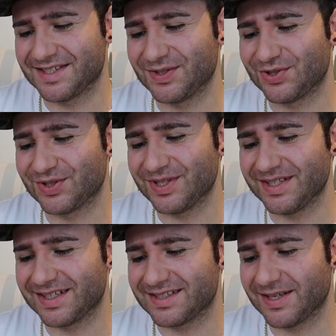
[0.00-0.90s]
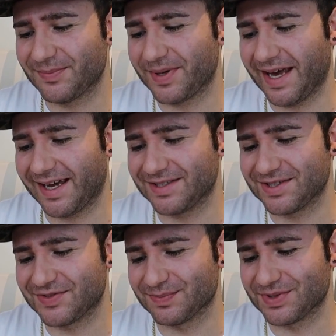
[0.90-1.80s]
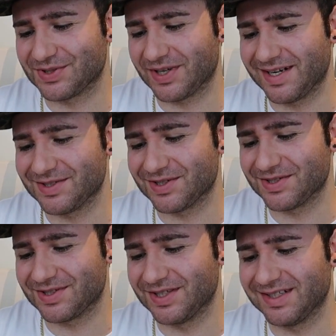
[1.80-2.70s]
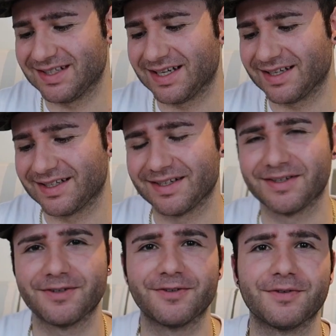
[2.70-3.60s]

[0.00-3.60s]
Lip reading: says you shouldn't accept packages from strangers. Good luck.